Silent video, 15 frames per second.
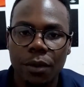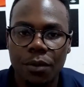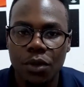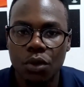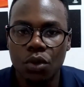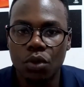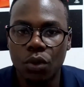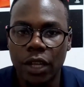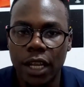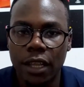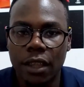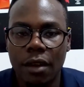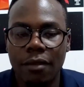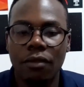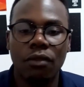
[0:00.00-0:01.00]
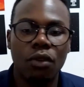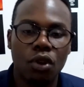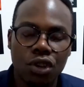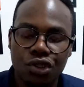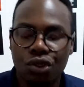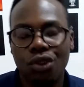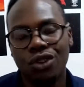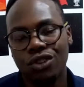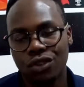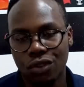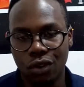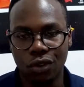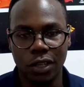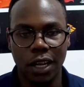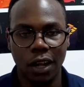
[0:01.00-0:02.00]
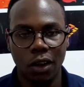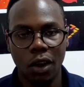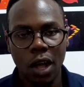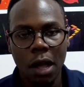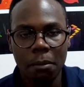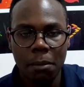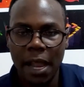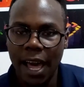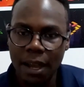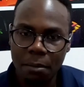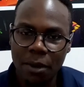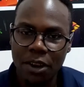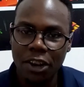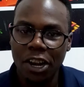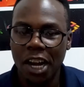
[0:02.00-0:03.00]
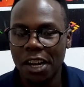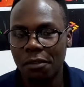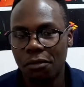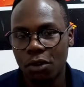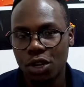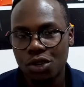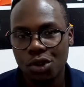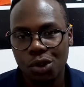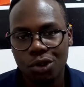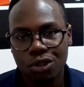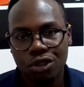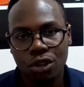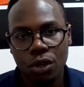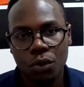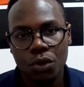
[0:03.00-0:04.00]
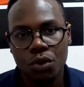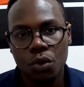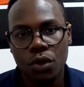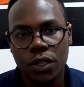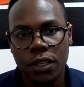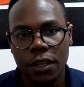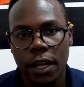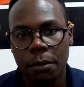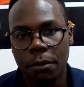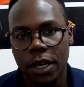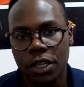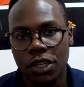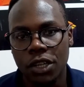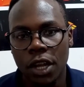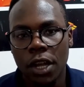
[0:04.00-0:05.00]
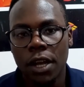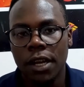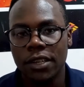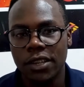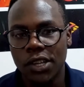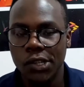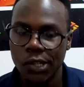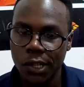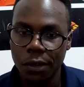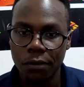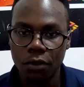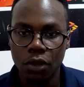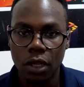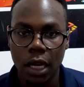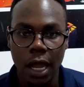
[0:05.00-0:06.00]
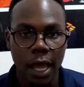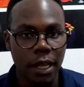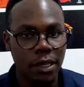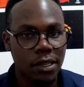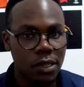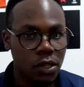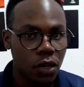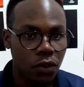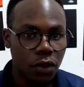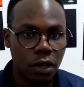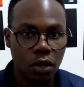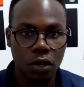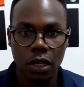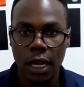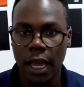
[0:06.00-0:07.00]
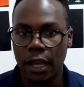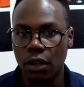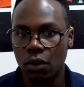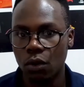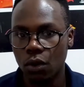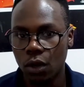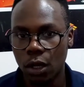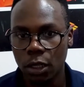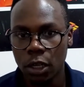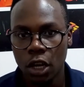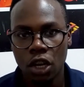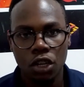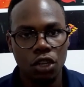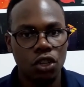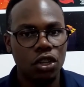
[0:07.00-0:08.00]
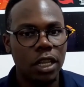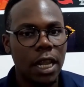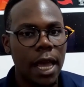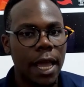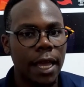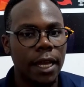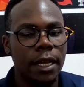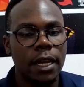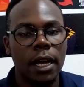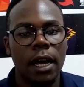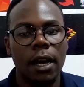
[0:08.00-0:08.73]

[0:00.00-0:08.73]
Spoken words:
helps you to get the voice control. Now BlackBerry had a voice control which wasn't that much sensitive, not like Siri, not like Google, not like